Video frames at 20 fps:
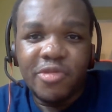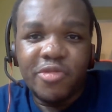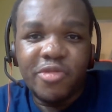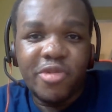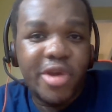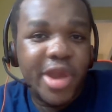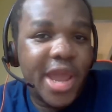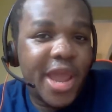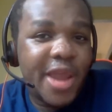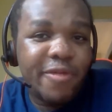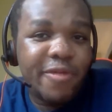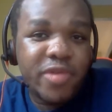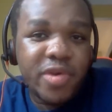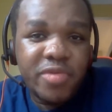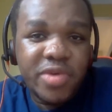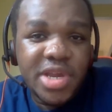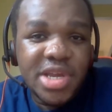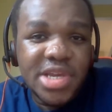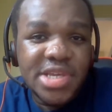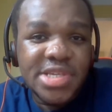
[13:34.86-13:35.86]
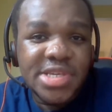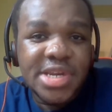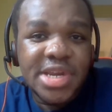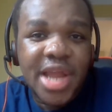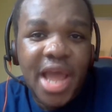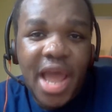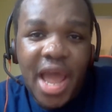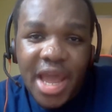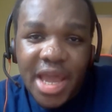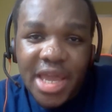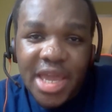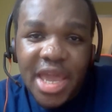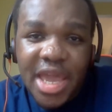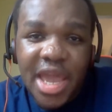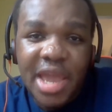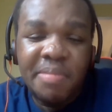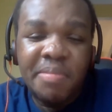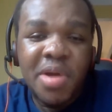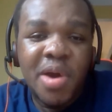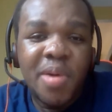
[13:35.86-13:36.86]
For every reason I
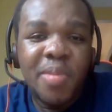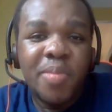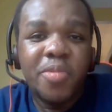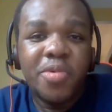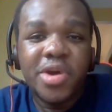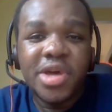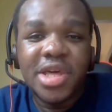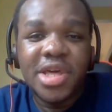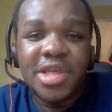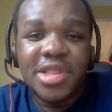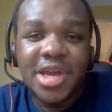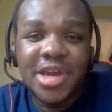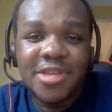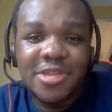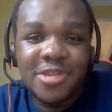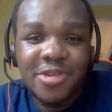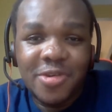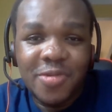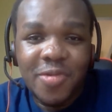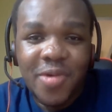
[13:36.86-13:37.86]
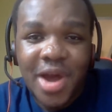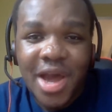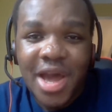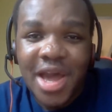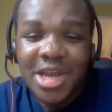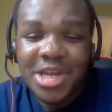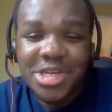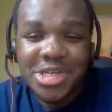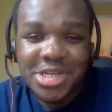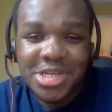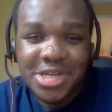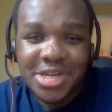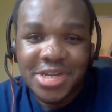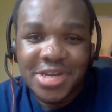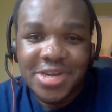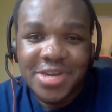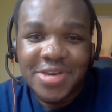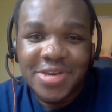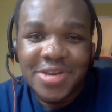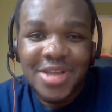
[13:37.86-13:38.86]
came up with as to why I
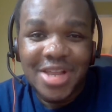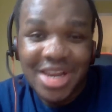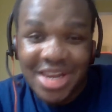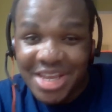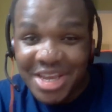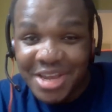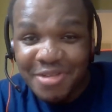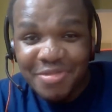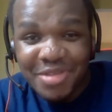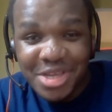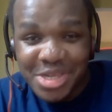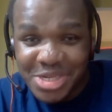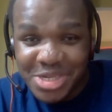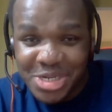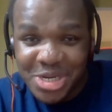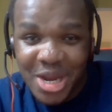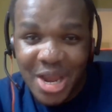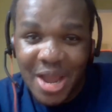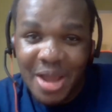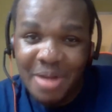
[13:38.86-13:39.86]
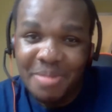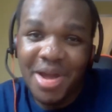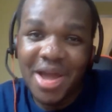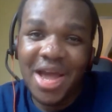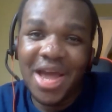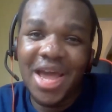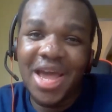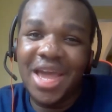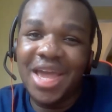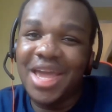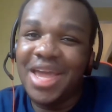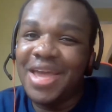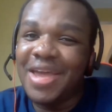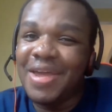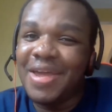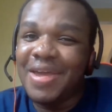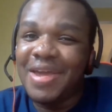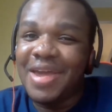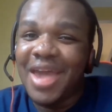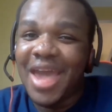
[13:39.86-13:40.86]
should leave this job, I
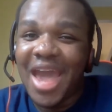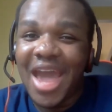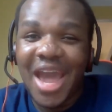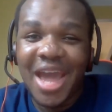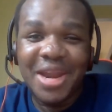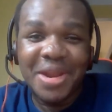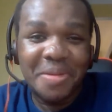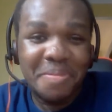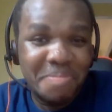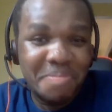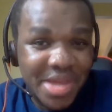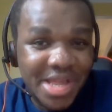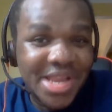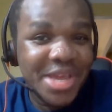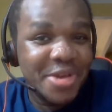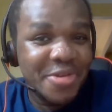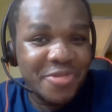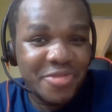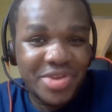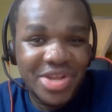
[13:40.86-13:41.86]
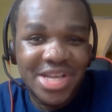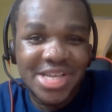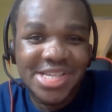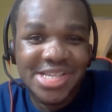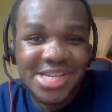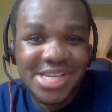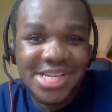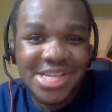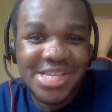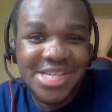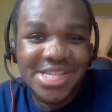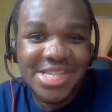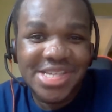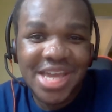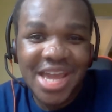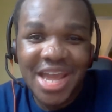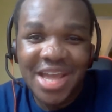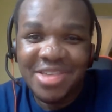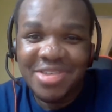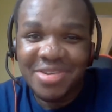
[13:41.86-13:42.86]
had a million
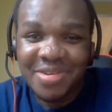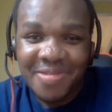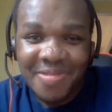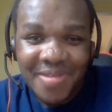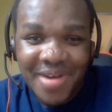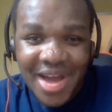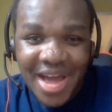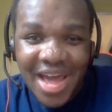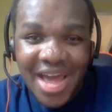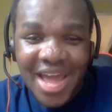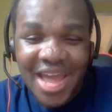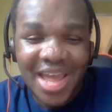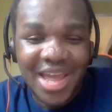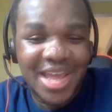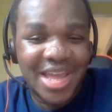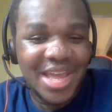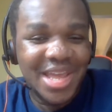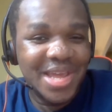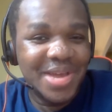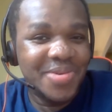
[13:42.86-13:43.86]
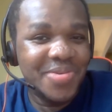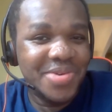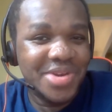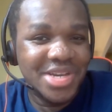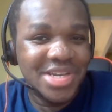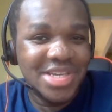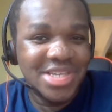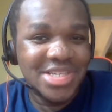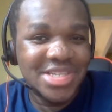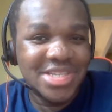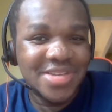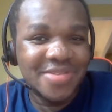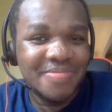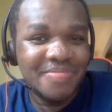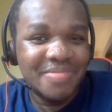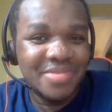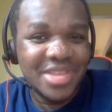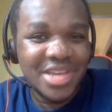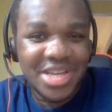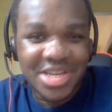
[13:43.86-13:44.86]
reasons as to why it was
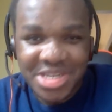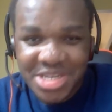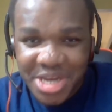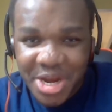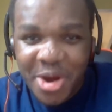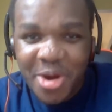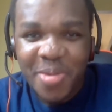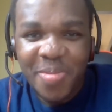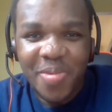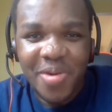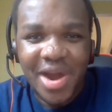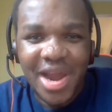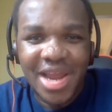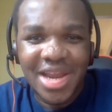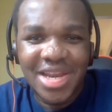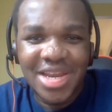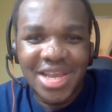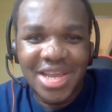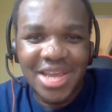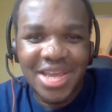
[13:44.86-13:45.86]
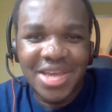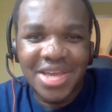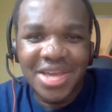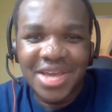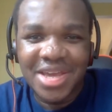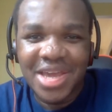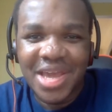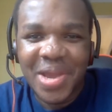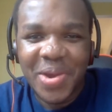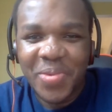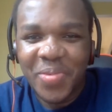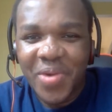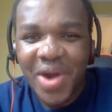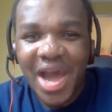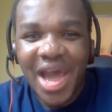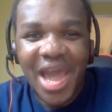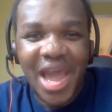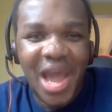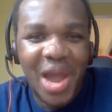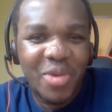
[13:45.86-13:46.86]
a terrible idea and
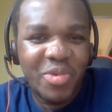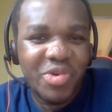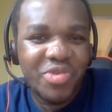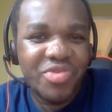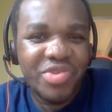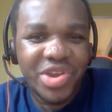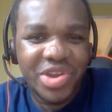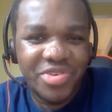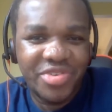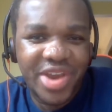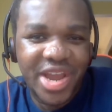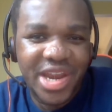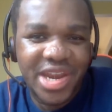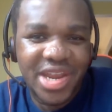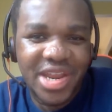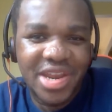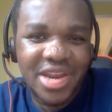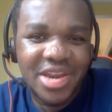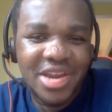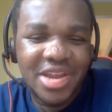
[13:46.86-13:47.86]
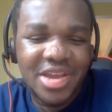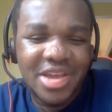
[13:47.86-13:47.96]
why I would regret it.